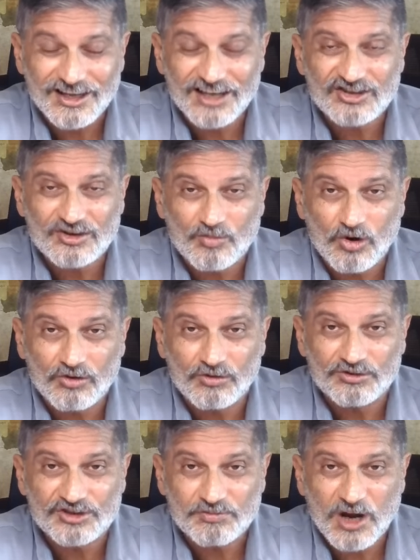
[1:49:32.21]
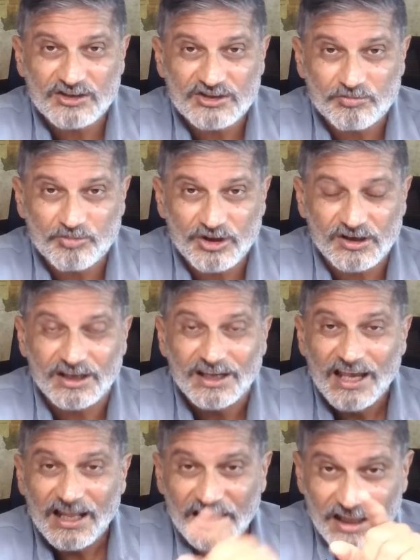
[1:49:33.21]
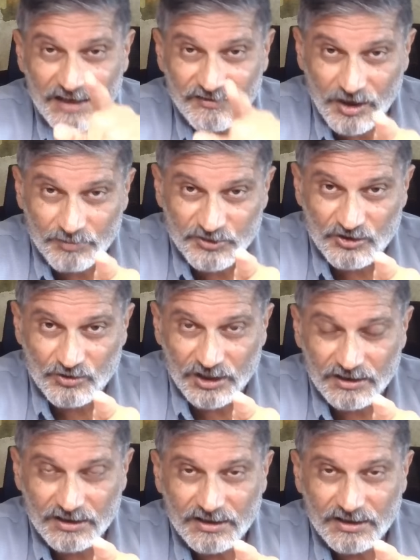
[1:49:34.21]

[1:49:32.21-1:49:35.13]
That's your moral responsibility. Live up to it.